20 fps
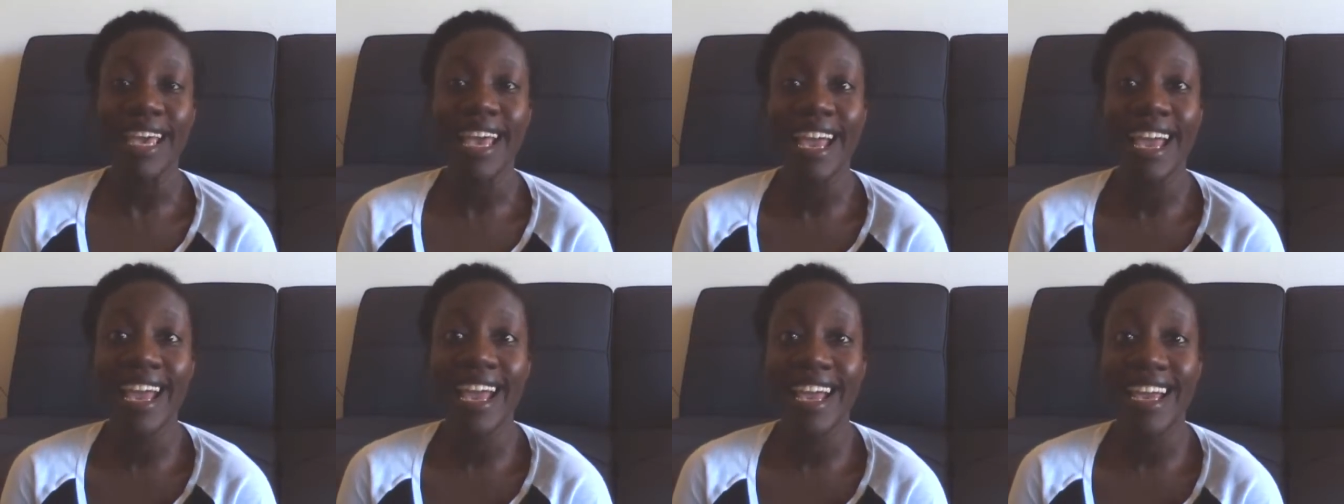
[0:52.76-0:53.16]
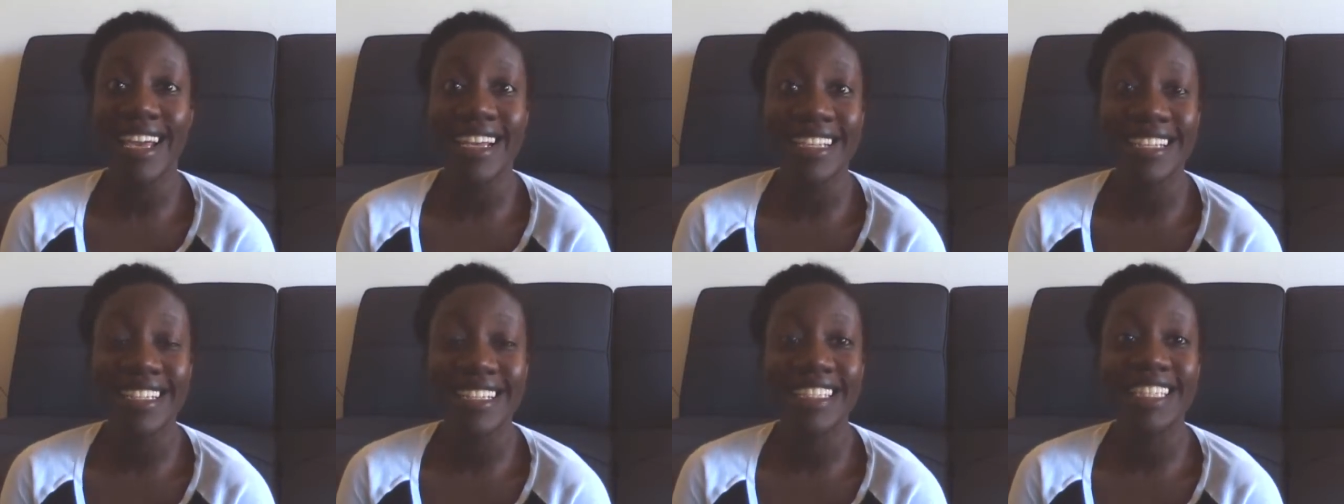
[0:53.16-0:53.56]

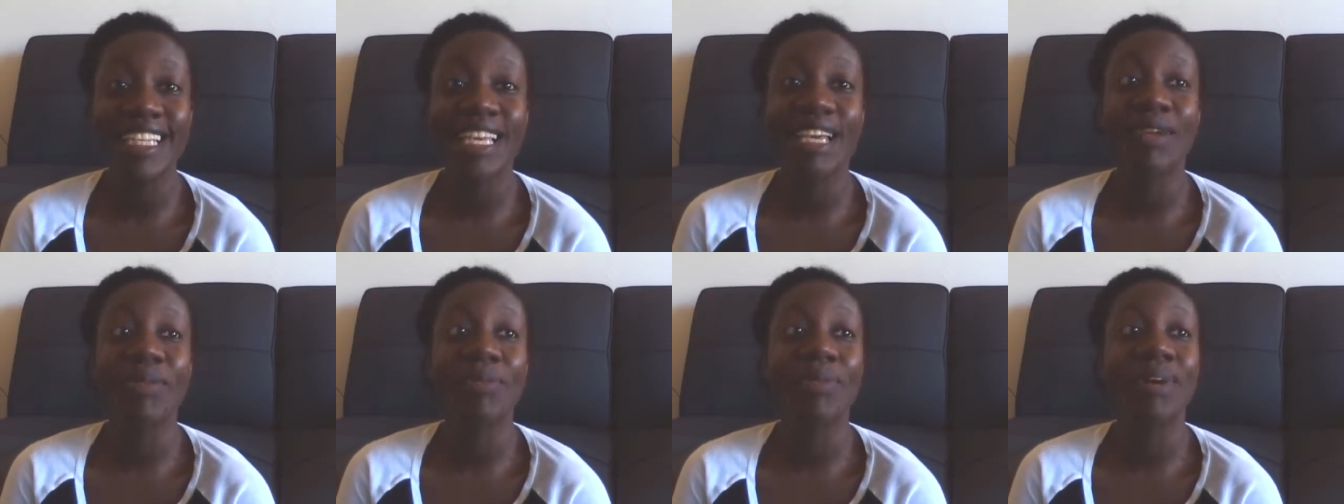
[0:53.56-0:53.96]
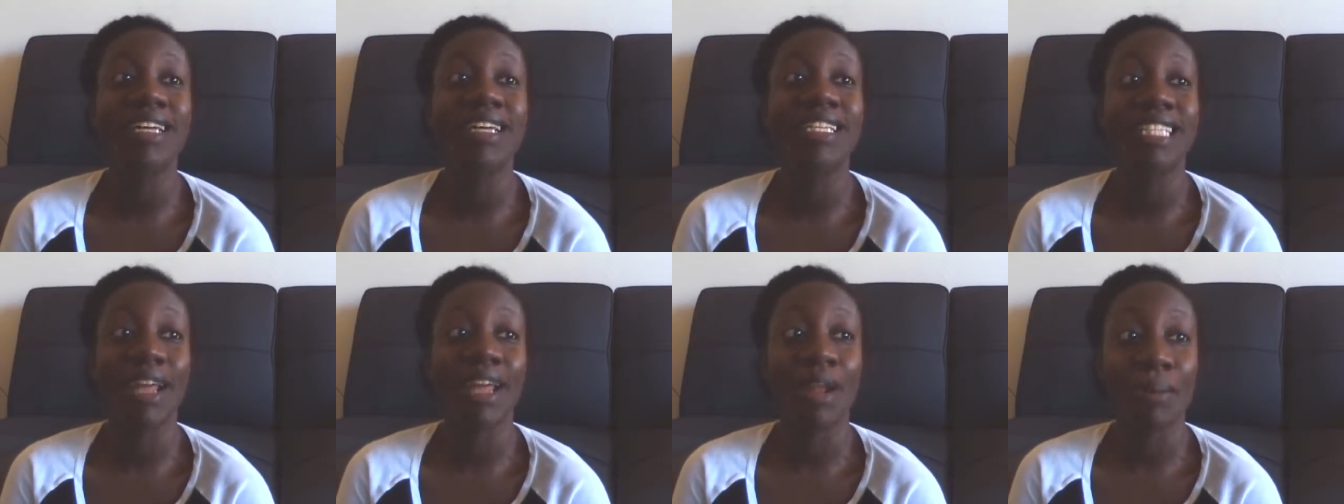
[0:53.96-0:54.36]
And it
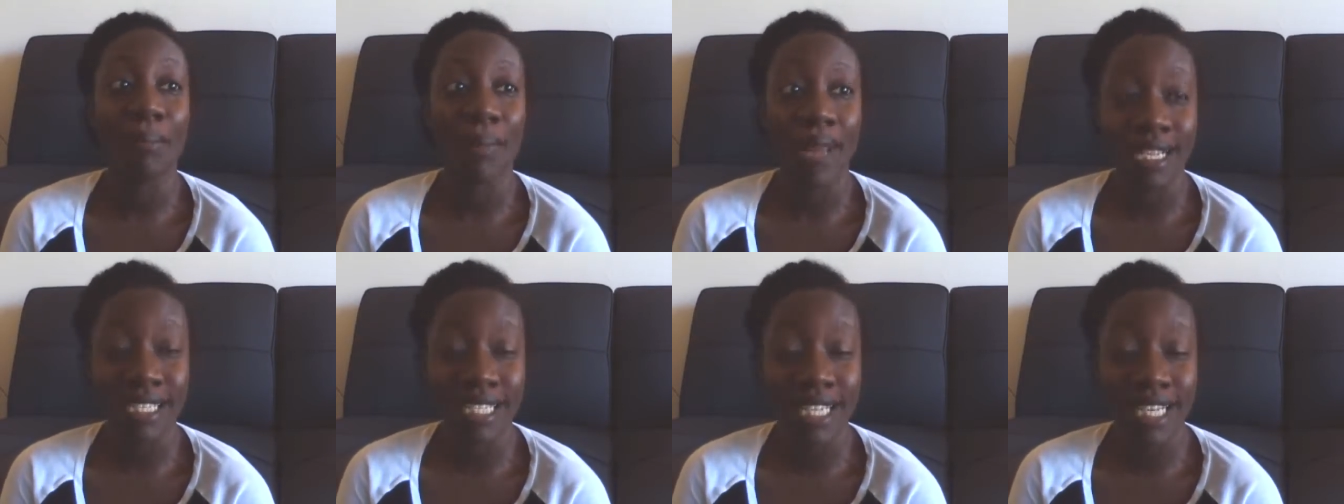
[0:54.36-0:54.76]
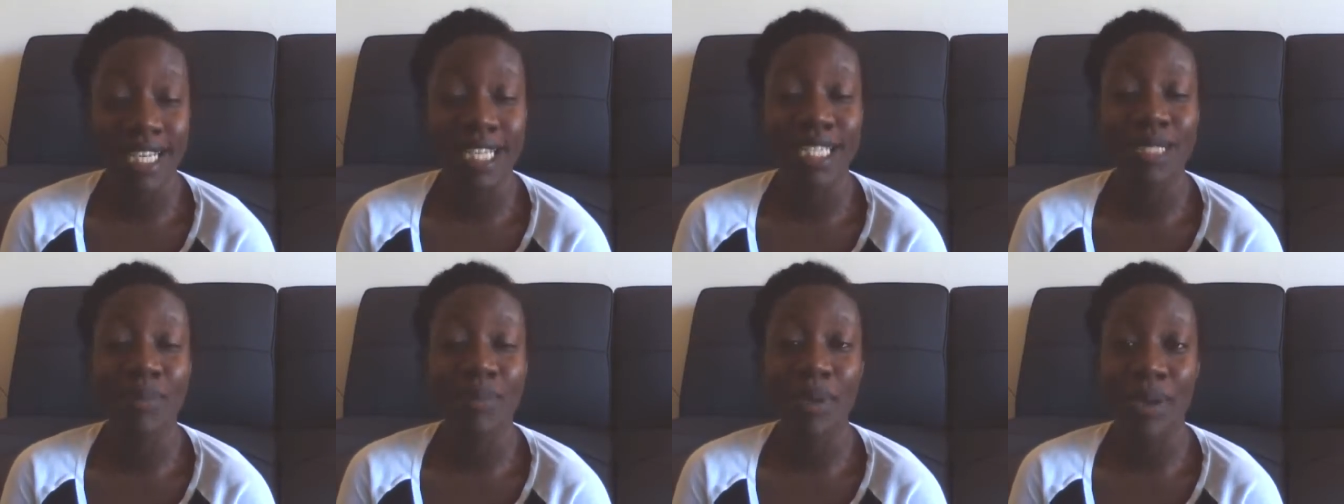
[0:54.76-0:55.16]
was an amazing
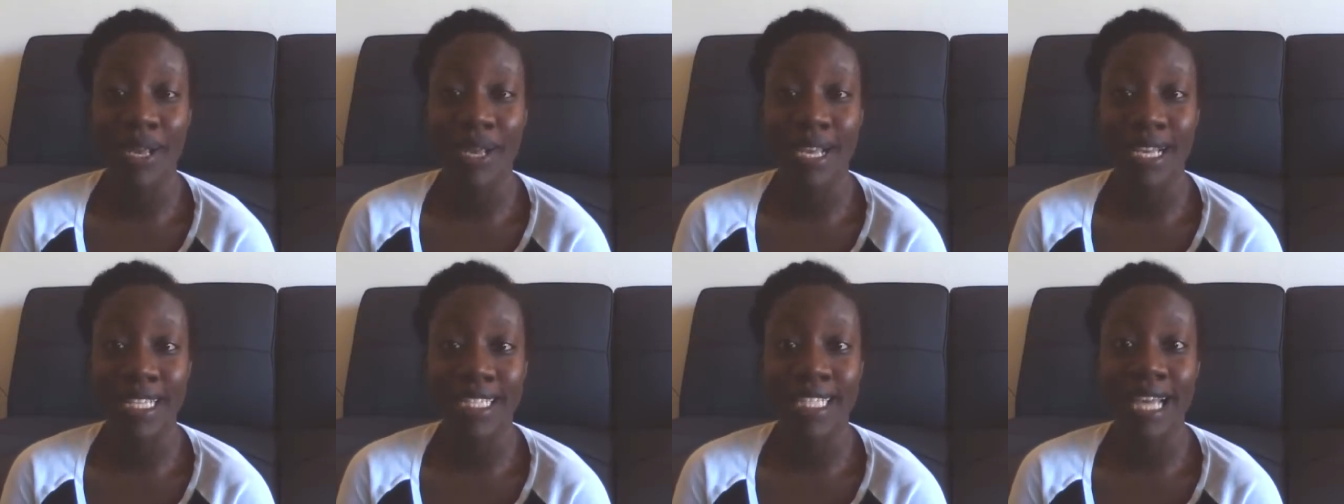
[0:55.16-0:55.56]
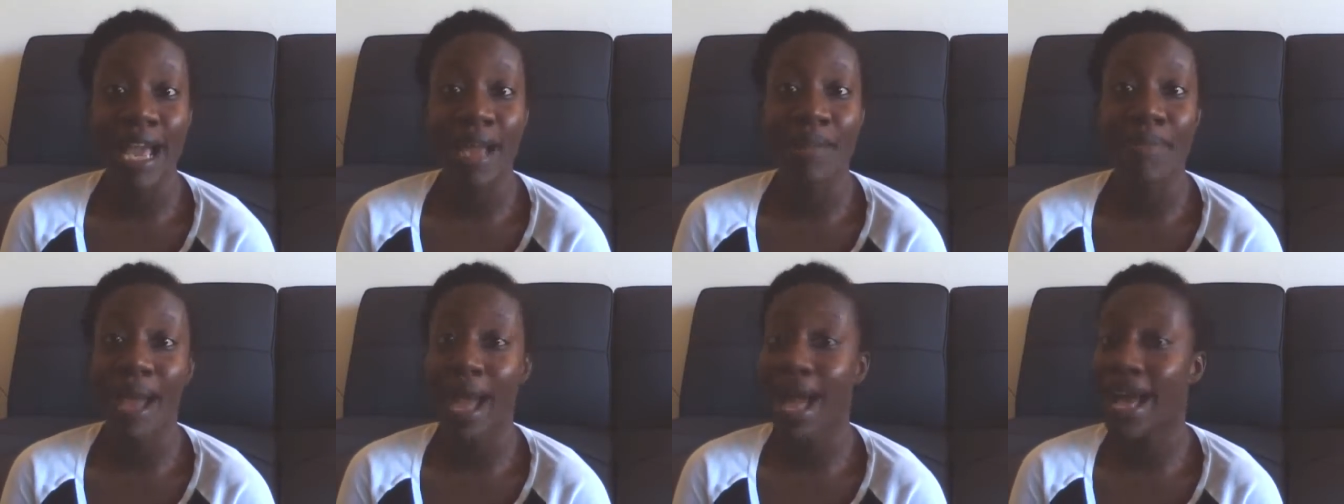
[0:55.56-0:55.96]
experience.
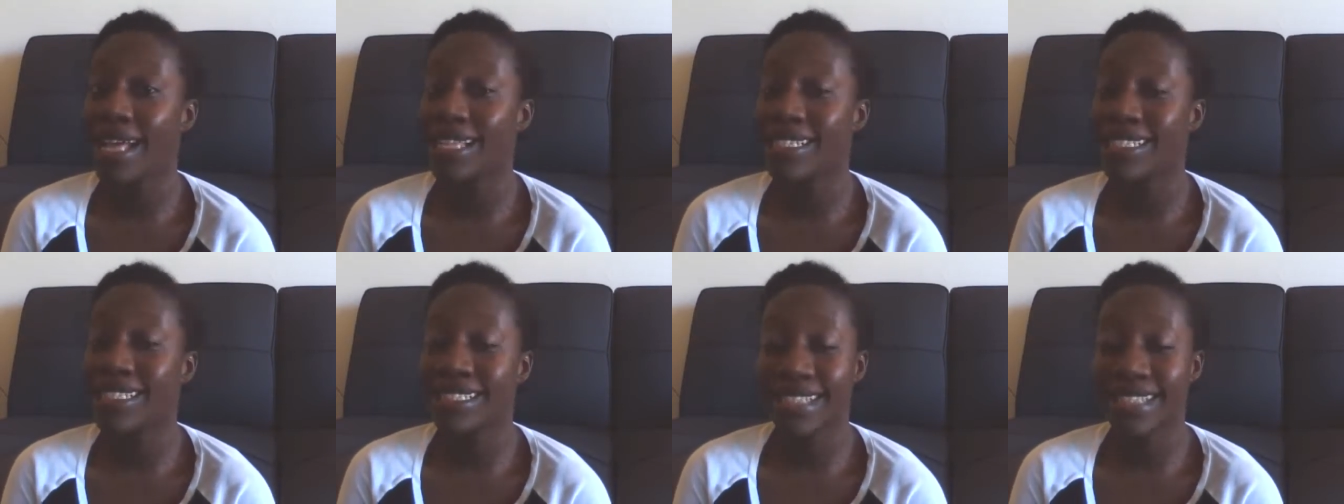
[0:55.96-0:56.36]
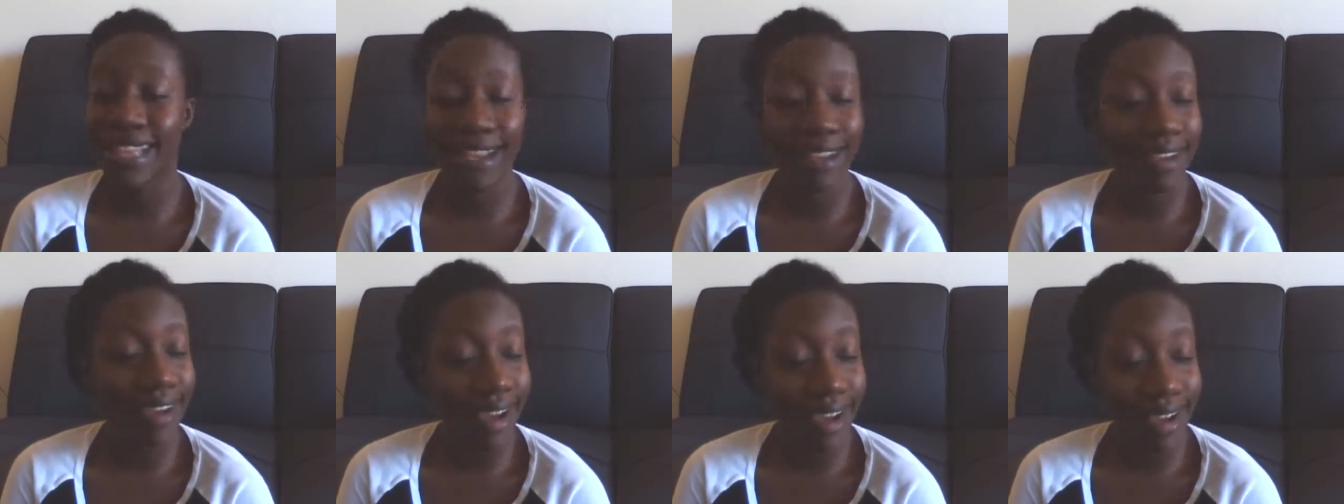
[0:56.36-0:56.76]
I passed,
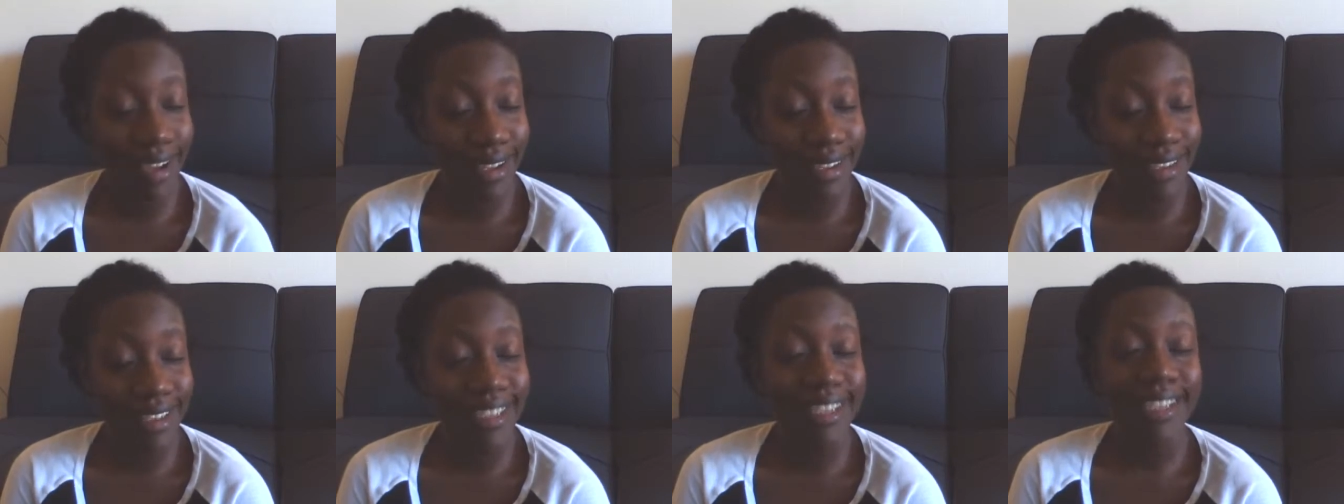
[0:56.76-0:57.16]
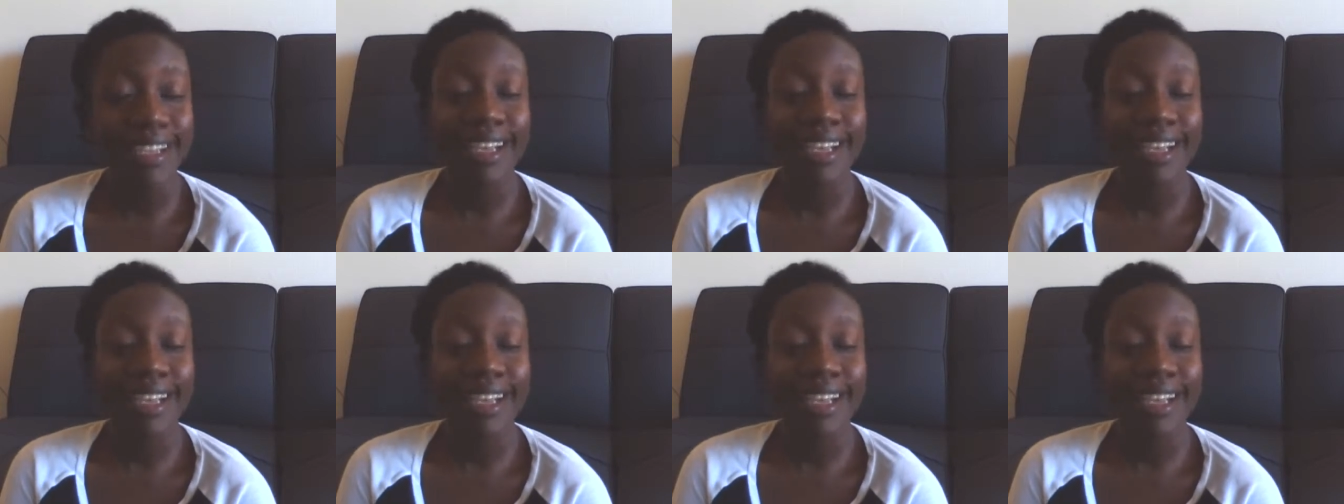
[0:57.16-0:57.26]
thank God.